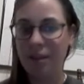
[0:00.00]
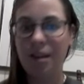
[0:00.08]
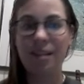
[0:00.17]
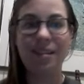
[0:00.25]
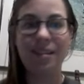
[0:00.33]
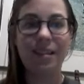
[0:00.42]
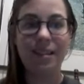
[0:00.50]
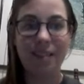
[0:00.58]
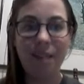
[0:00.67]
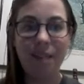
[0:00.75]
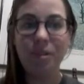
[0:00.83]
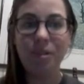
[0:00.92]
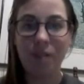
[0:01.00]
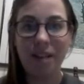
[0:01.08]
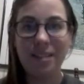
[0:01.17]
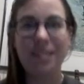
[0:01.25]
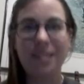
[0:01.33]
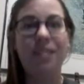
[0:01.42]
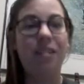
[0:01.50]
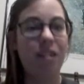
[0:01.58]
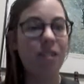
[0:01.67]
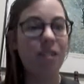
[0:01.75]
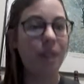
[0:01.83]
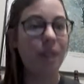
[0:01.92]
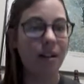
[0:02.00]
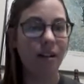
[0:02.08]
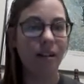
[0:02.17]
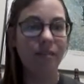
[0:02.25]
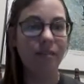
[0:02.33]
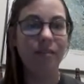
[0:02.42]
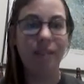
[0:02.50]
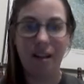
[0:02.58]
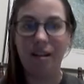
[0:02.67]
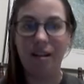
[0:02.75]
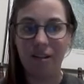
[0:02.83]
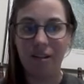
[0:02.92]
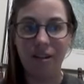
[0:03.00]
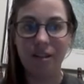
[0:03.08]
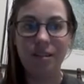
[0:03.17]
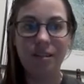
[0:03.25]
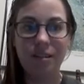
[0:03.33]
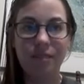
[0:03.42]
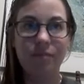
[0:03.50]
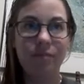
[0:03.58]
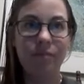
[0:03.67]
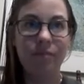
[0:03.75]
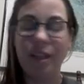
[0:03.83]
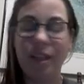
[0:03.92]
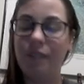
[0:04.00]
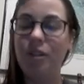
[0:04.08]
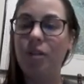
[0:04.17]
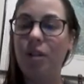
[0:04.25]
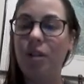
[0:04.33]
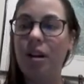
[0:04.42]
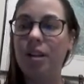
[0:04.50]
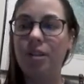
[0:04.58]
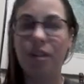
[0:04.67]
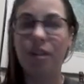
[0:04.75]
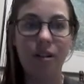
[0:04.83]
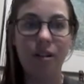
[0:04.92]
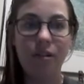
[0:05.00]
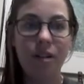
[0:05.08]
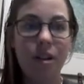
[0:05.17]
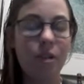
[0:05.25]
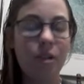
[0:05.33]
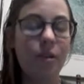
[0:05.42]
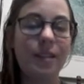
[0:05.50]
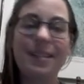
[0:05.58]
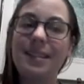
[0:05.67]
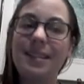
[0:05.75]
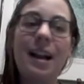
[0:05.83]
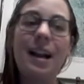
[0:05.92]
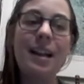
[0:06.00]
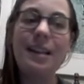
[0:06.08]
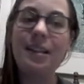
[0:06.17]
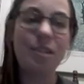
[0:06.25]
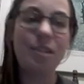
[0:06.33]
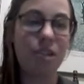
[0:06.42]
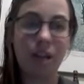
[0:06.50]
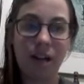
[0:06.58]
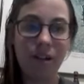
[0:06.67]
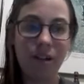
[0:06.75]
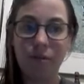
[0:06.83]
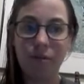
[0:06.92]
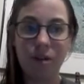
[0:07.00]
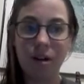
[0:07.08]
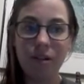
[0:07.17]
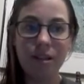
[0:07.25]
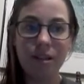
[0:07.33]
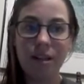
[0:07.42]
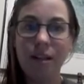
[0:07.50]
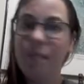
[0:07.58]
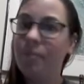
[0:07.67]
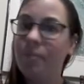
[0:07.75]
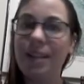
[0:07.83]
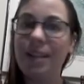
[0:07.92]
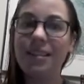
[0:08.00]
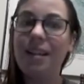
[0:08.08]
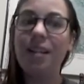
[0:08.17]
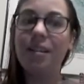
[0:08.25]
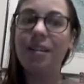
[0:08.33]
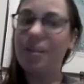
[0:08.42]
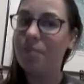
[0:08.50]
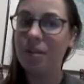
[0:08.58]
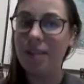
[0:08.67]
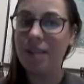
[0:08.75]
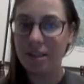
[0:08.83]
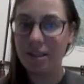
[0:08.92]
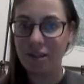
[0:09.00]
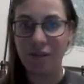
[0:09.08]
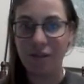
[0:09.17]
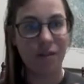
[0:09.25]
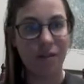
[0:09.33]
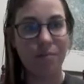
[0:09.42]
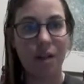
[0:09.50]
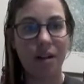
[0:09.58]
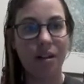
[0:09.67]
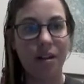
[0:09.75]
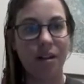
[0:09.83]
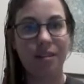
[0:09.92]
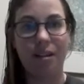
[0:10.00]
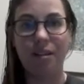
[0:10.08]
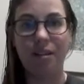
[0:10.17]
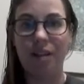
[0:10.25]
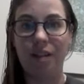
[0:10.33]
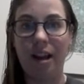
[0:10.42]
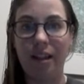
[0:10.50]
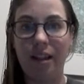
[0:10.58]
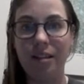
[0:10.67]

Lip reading: Some traits are better than others. If you are a turtle who has the tiniest shell in the world, that's not going to protect you from predators on your island.